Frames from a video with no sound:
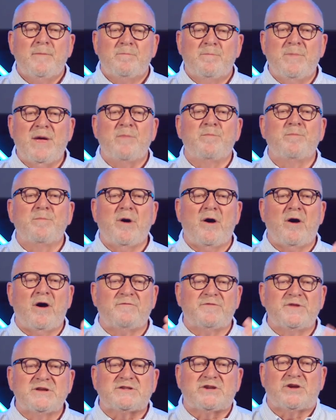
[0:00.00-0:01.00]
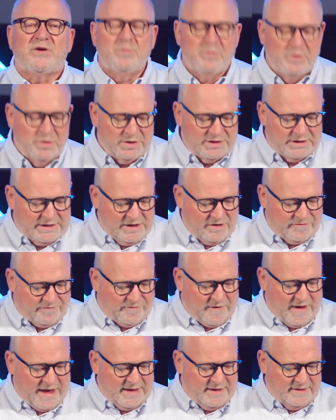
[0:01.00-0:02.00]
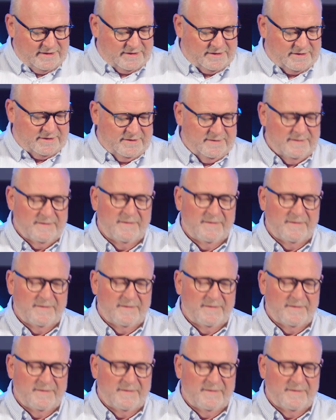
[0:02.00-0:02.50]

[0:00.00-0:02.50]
member of this community of faith.